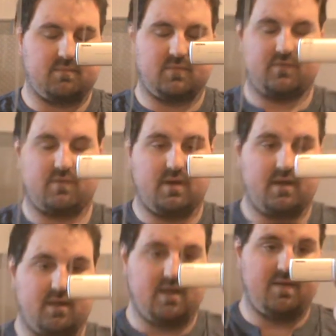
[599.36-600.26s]
of
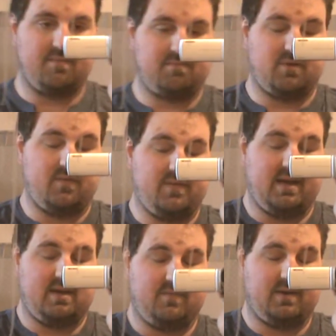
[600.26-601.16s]
the, don't know if you
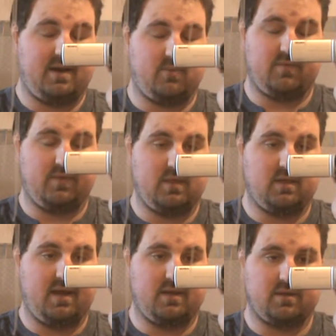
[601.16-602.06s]
can leave a code word for this
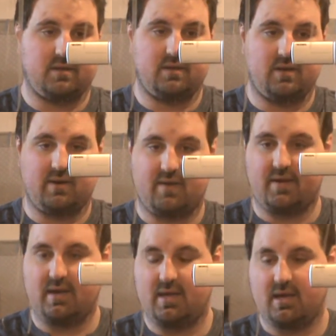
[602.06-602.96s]
kit. I certainly don't have
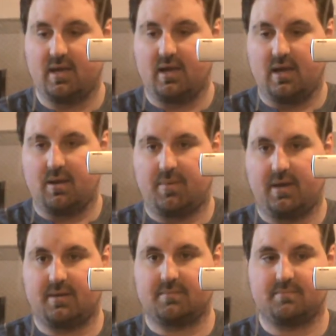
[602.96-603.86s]
any, but